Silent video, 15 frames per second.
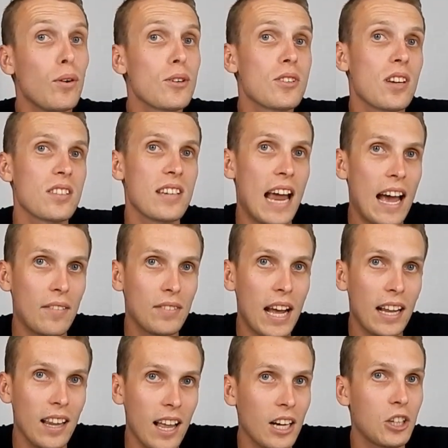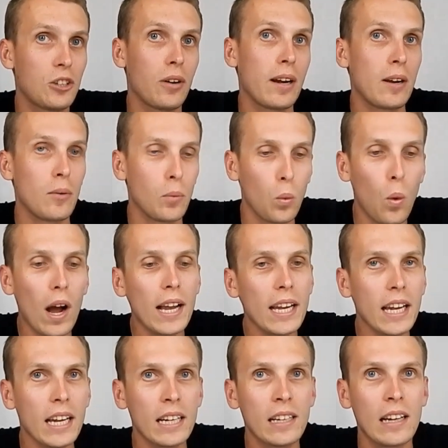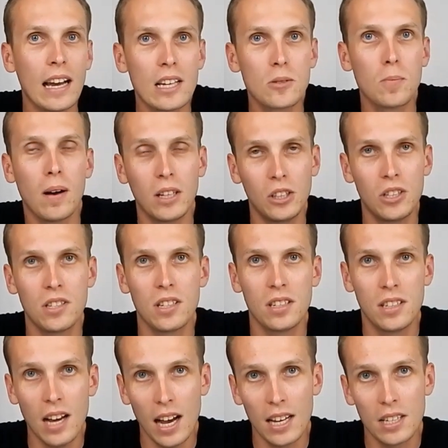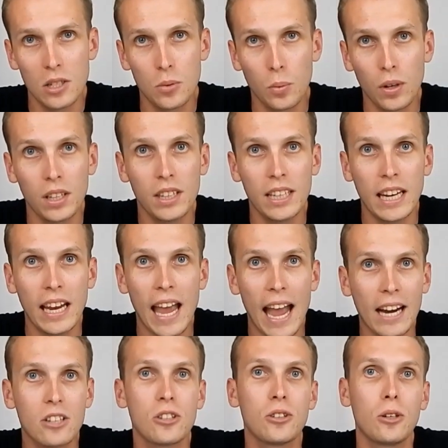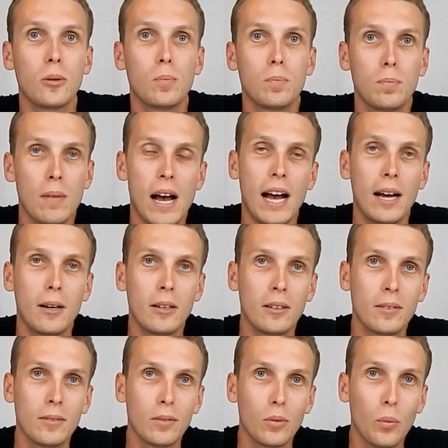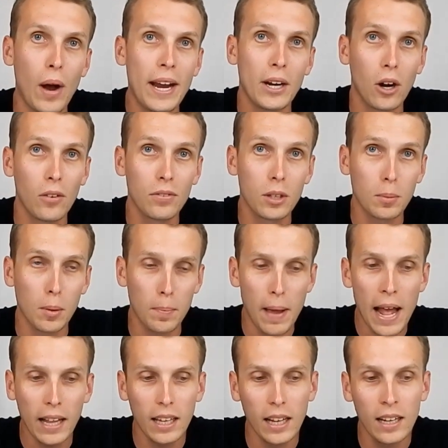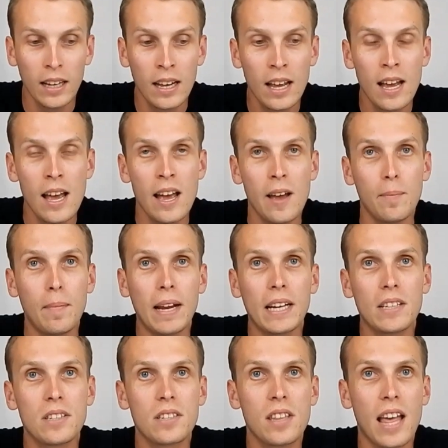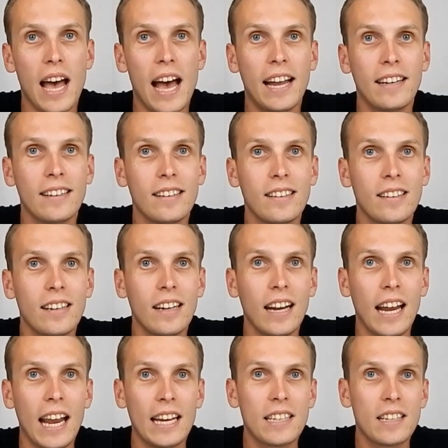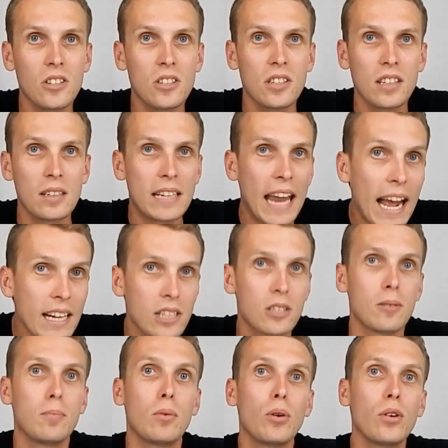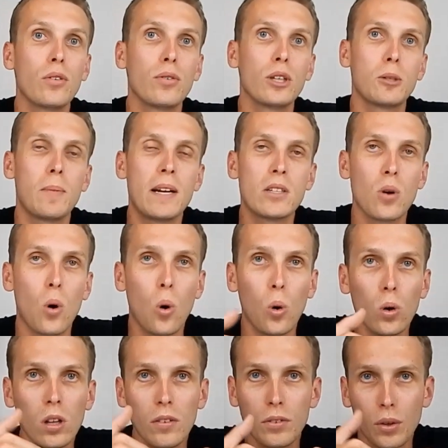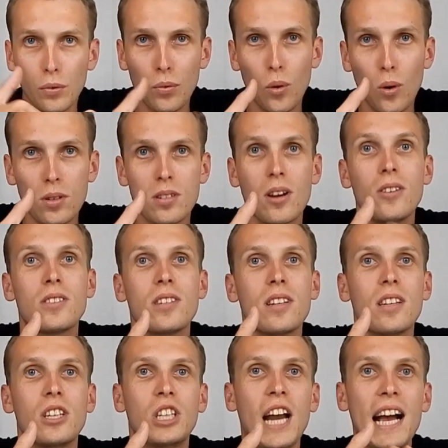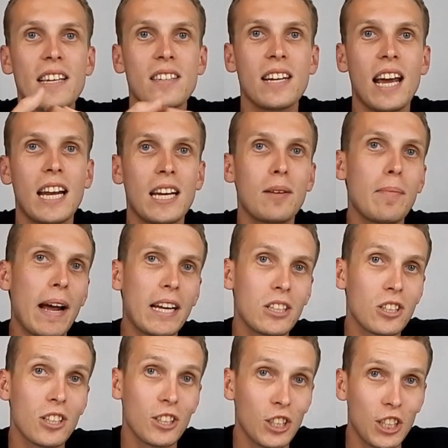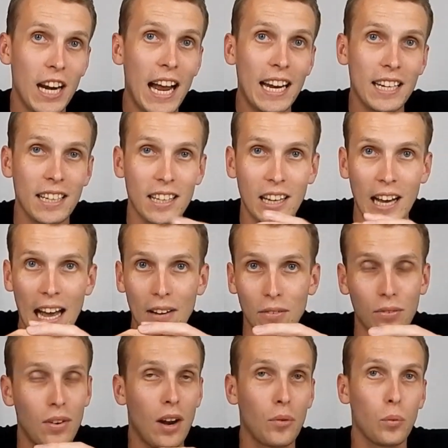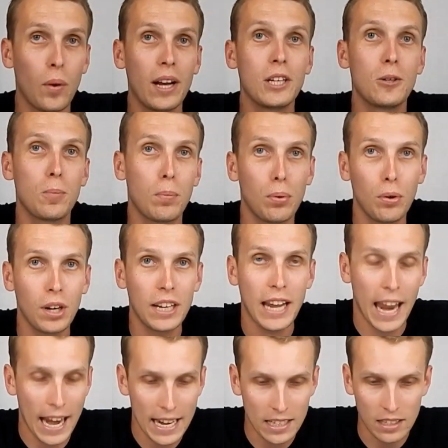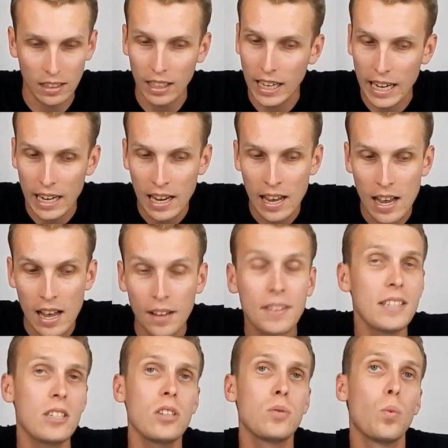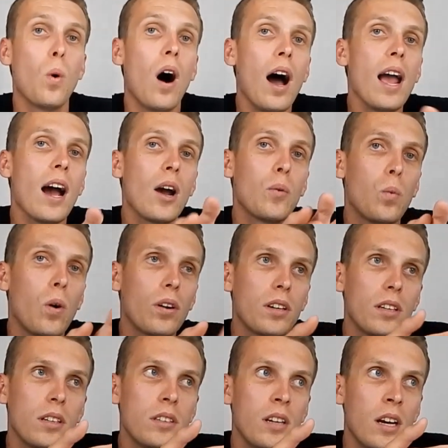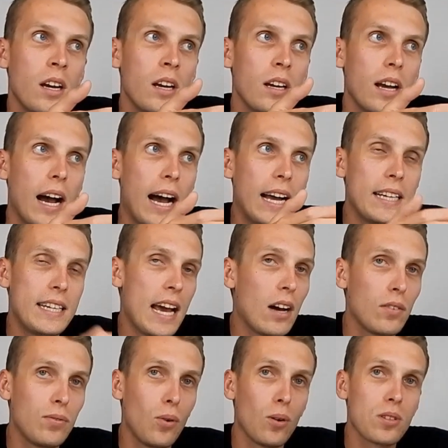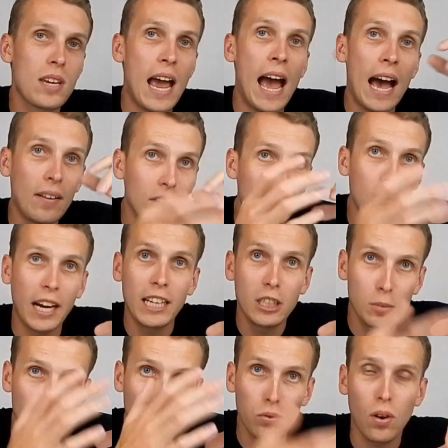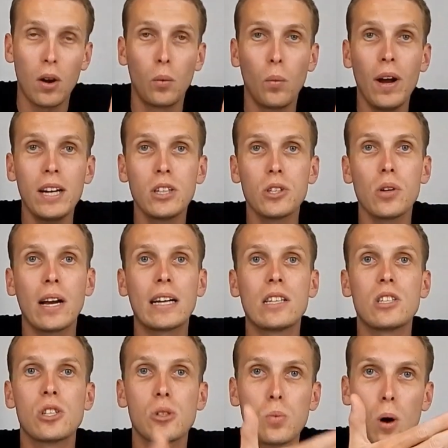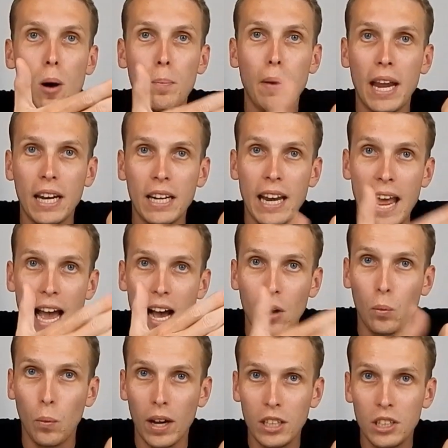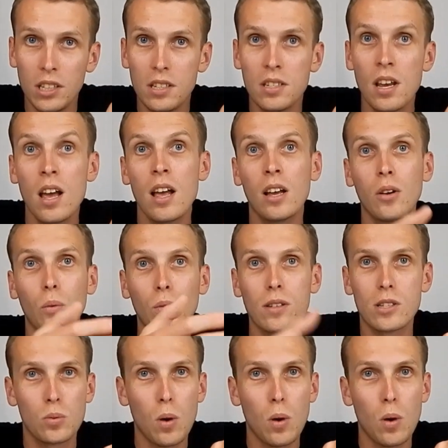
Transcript: Downforce doesn't have that luxury. Weighing as much as it does with the extra uh, weight off the propeller means that it doesn't get to move, which means all of the force goes into the chassis, and he managed to shatter that front wedge pretty easily. This is why I wanted uh, Downforce to have a changeable front wedge, so I could swap in and out wedges,